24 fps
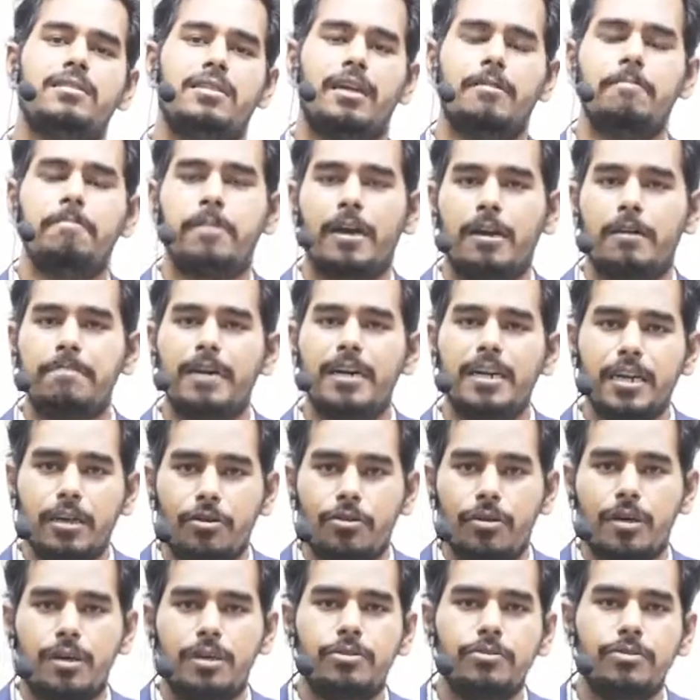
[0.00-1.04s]
run
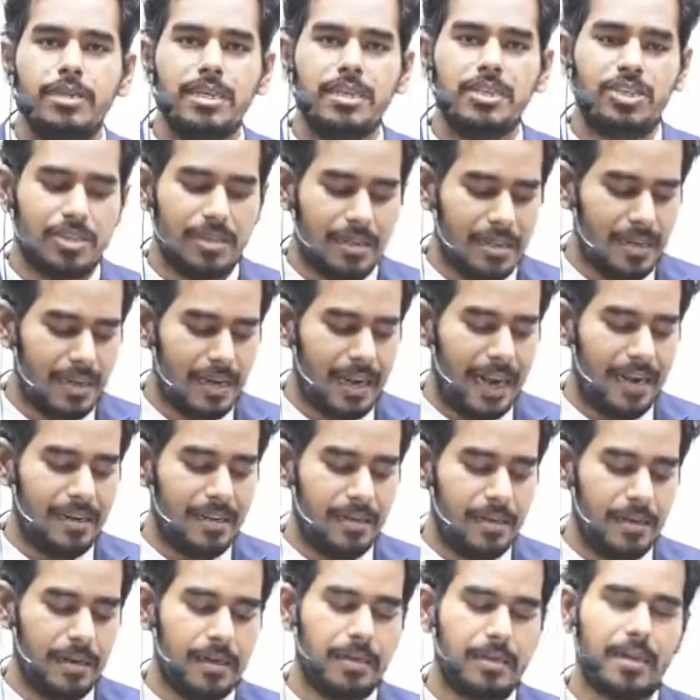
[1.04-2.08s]
perpendicular to each other, and
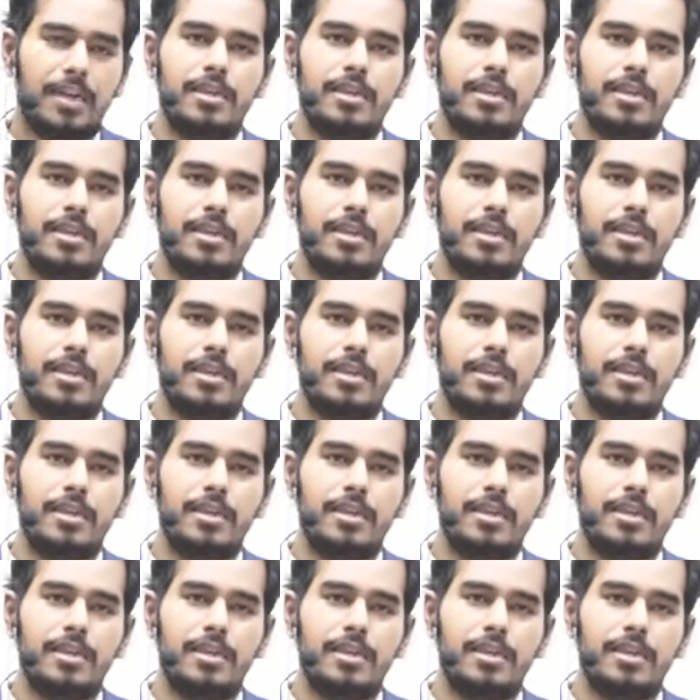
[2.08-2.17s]
the